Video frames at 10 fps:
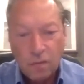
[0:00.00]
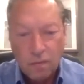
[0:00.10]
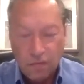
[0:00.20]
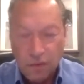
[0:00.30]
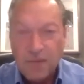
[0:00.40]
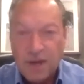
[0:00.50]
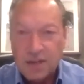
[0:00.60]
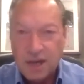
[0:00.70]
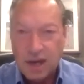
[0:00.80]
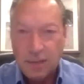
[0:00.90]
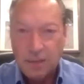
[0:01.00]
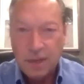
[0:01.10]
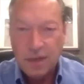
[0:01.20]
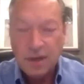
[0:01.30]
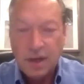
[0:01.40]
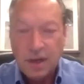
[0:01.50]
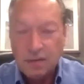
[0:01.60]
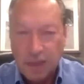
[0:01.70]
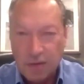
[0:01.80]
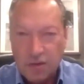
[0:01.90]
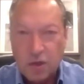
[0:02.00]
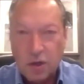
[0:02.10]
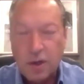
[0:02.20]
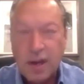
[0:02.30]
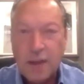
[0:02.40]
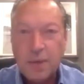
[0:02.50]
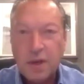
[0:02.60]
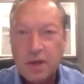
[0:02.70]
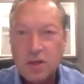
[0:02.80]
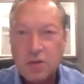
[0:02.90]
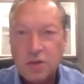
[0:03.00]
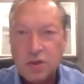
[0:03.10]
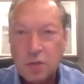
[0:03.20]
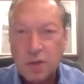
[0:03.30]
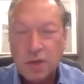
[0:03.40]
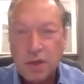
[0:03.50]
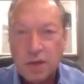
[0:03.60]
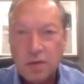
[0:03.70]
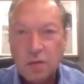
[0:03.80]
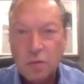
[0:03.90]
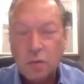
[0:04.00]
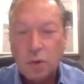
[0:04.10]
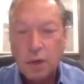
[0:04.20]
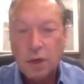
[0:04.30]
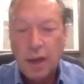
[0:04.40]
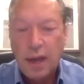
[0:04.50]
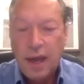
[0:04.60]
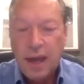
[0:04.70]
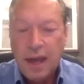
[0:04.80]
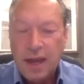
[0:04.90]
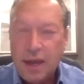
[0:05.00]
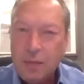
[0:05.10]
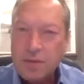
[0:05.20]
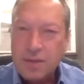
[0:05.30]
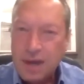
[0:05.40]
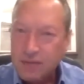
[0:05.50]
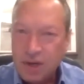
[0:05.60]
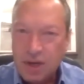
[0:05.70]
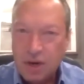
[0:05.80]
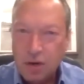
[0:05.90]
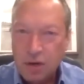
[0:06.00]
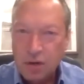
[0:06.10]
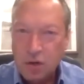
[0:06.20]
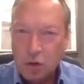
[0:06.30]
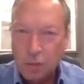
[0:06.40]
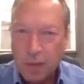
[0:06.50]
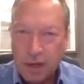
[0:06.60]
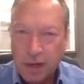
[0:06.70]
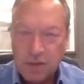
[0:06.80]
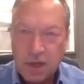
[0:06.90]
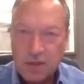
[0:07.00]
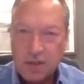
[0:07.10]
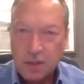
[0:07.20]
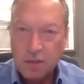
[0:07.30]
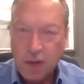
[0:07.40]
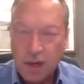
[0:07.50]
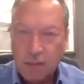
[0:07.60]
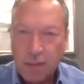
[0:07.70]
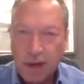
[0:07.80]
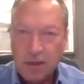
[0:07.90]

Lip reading: from that time, and then he later saw it happening in Eastern Germany at the end of the war, he was kind of a canary in the coal mine. He was constantly writing back